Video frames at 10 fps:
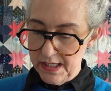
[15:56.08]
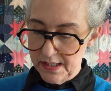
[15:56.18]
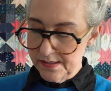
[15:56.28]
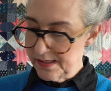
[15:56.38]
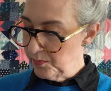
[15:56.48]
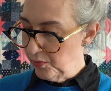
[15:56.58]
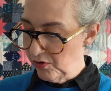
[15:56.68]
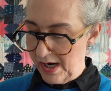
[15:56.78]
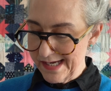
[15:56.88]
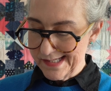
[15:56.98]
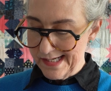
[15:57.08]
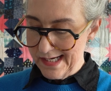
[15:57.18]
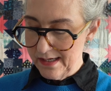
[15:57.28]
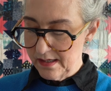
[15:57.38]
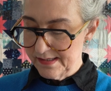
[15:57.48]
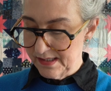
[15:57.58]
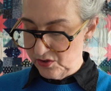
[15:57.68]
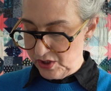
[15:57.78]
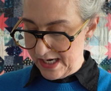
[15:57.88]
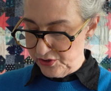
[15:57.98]
is pressing
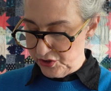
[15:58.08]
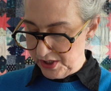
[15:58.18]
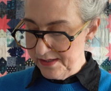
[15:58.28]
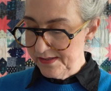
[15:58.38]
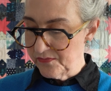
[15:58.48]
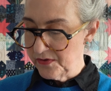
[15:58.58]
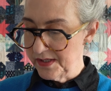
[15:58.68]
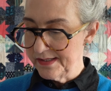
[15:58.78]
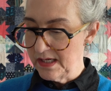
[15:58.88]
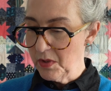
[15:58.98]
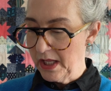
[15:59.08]
suggestions for the seam